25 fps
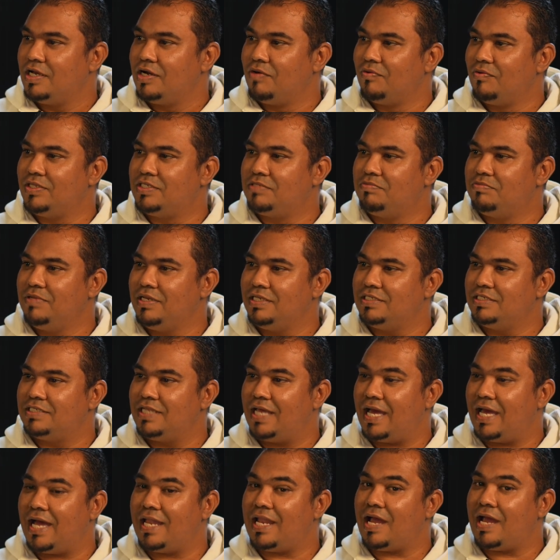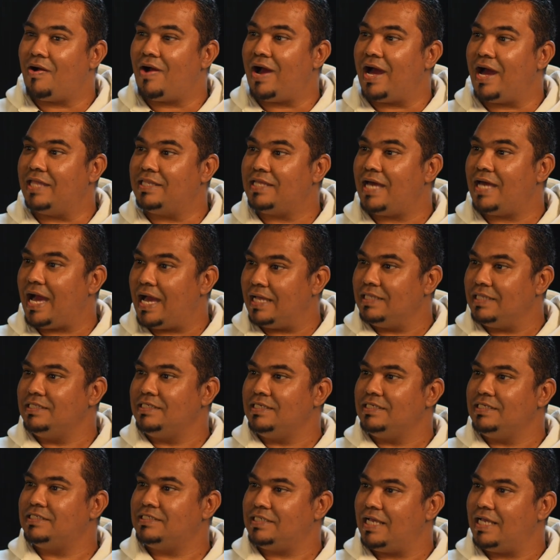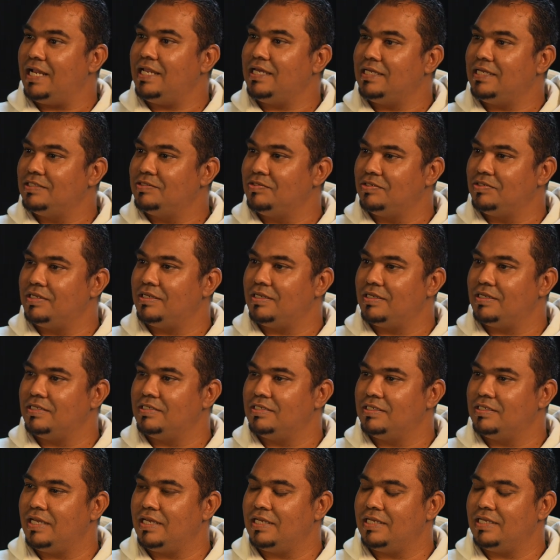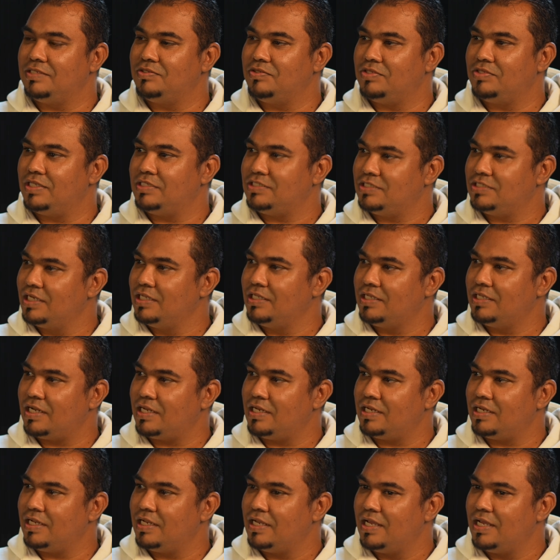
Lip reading: which means there are now other aunties selling to the children.